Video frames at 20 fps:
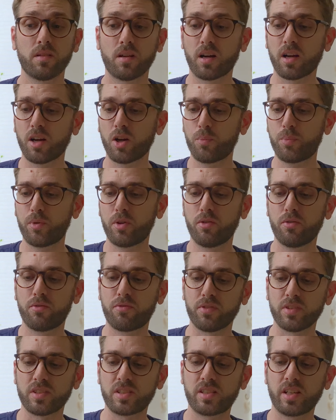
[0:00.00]
I hope
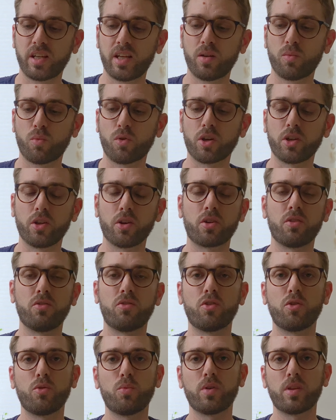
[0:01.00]
you've seen what you can
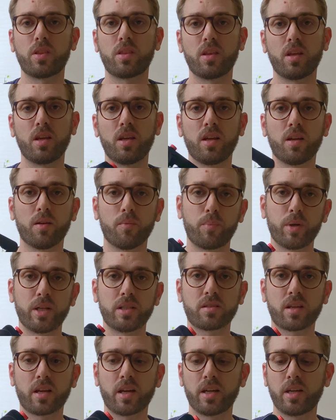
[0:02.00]
do with the
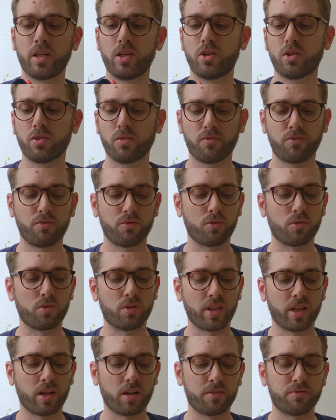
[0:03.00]
Beastcage
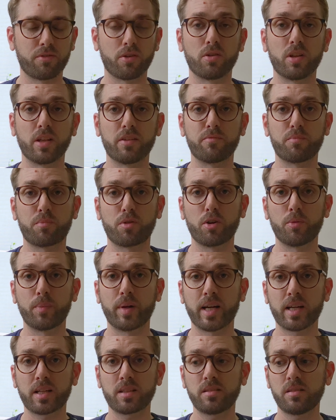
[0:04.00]
for the iPhone 11 Pro
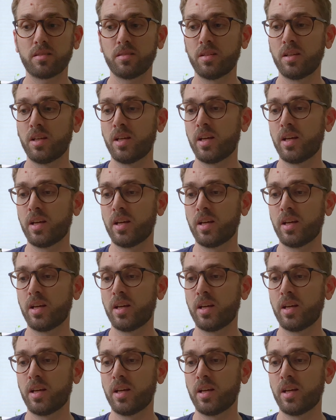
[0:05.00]
Max.